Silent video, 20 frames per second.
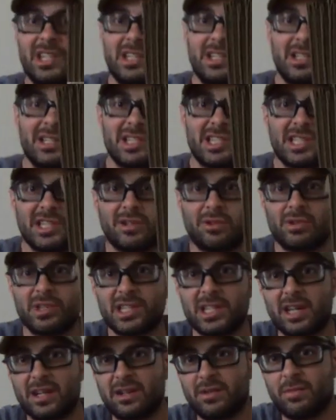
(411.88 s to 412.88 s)
10
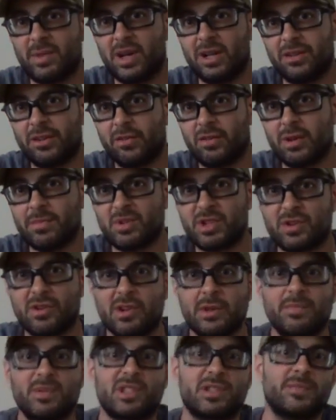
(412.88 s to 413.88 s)
single-sided MOLLE rip
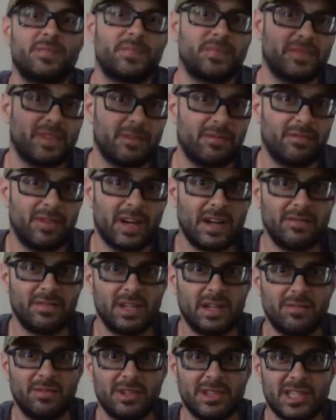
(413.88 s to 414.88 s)
strips,
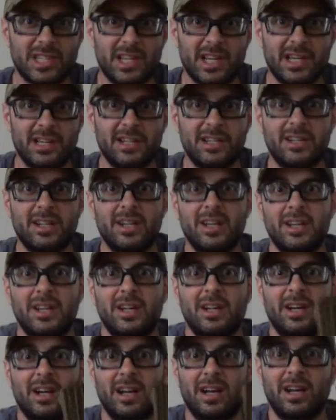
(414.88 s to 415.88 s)
5 double-sided.
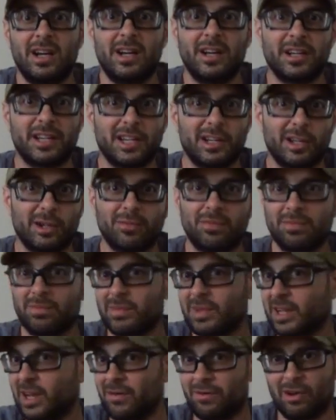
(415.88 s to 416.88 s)
Uh, again,
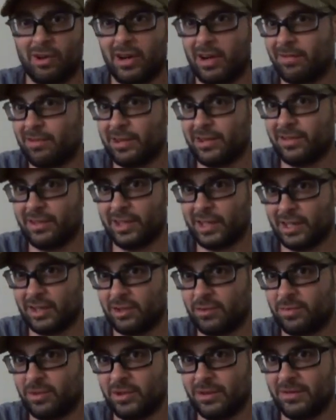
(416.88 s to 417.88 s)
cover everything
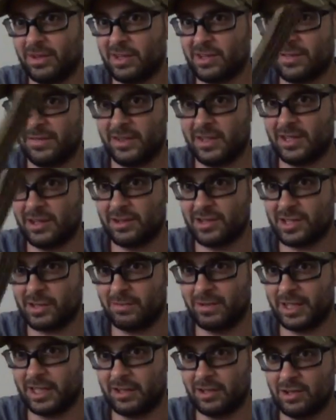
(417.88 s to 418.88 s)
in the previous videos
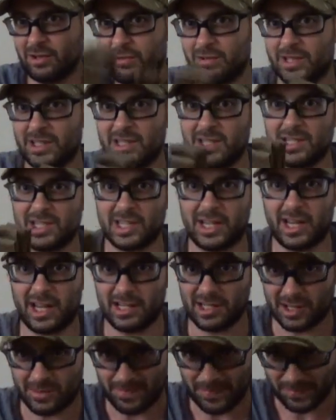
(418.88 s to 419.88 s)
that we can do with these
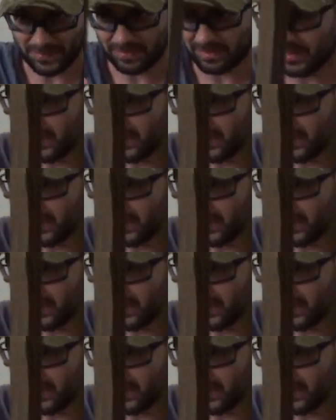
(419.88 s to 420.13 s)
guys.